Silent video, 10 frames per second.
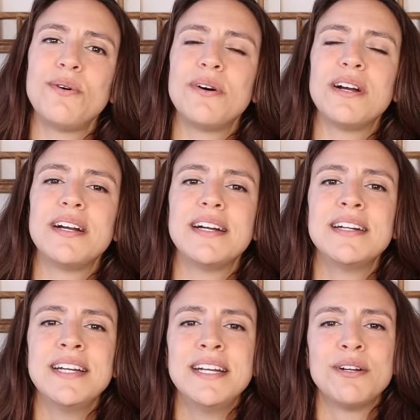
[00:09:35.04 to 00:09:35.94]
or
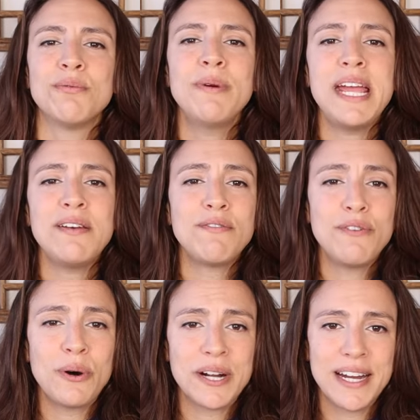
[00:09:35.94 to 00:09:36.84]

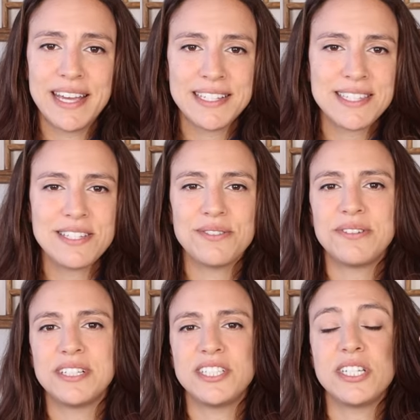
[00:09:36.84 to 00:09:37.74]
rainforest
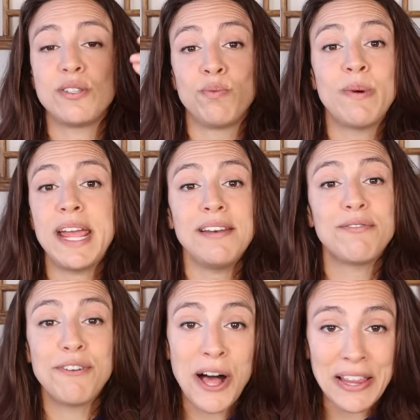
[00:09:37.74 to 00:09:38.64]
or just rain
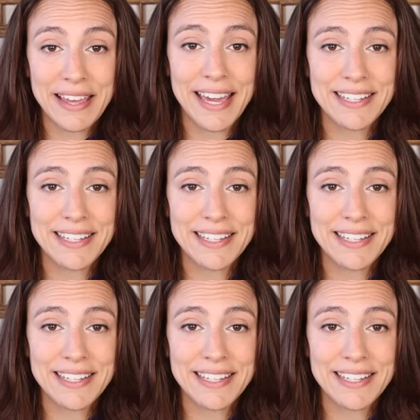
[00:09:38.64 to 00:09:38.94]
falling.